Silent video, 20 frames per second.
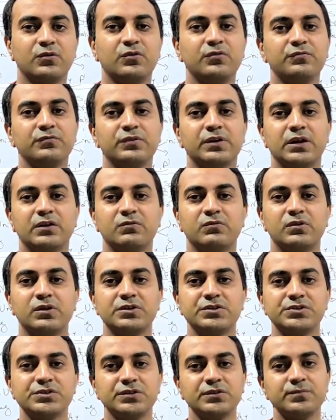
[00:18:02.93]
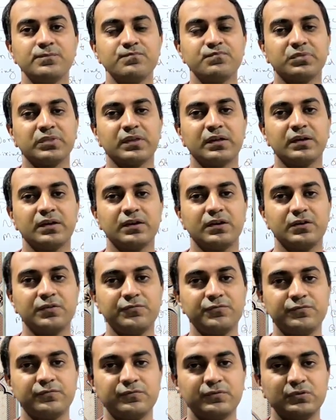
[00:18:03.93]
of granulation.
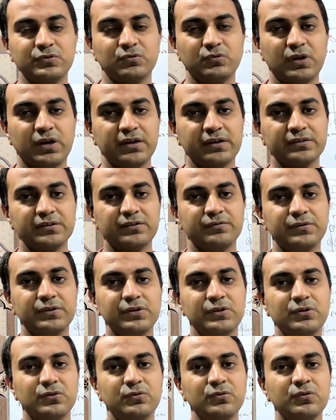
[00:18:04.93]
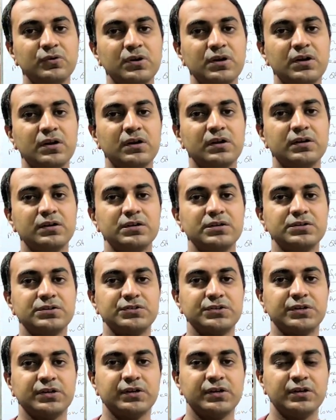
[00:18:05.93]
If you like the video,
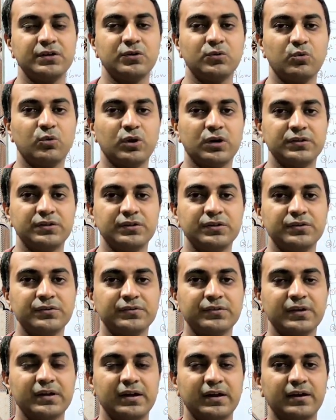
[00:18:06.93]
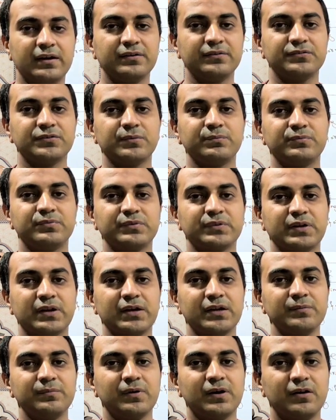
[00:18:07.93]
share it to others and
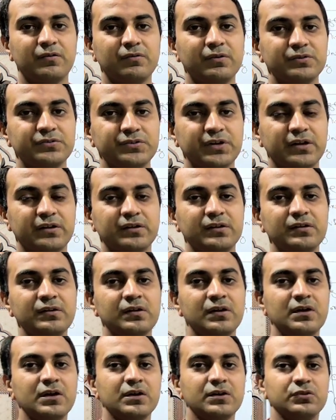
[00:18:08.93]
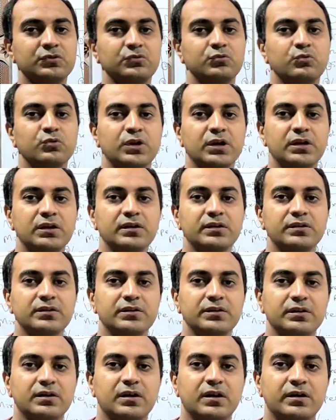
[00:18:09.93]
subscribe our channel. You
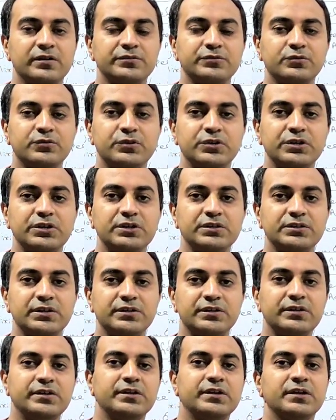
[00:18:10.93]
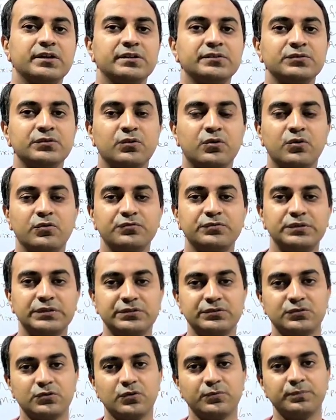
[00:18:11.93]
can also read the details of
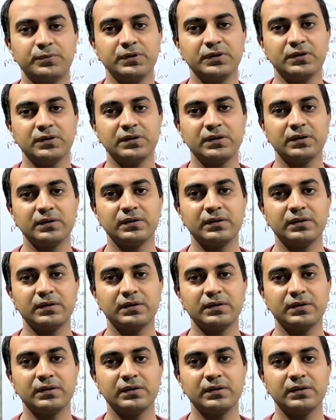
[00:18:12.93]
this topic